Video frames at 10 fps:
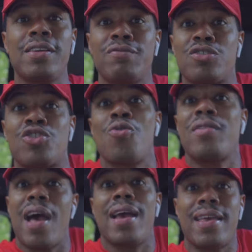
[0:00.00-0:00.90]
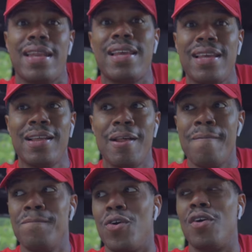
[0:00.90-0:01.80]
if the joke not hitty,
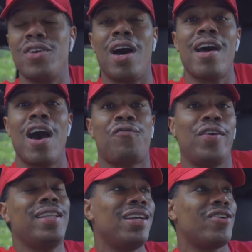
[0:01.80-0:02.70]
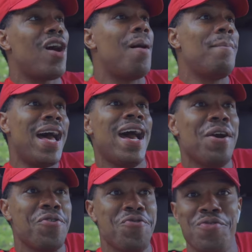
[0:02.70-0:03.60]
or y'all not feeling it, or y'all
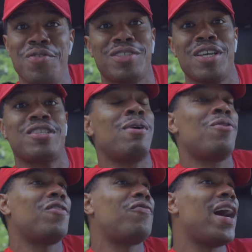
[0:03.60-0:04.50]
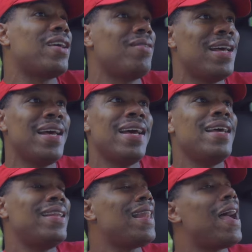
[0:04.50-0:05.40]
mad, or you, you know, said somebody want to fight them.
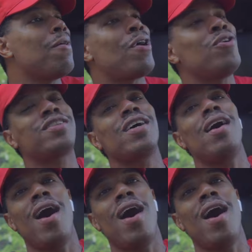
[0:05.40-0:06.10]
They're like, bro, shut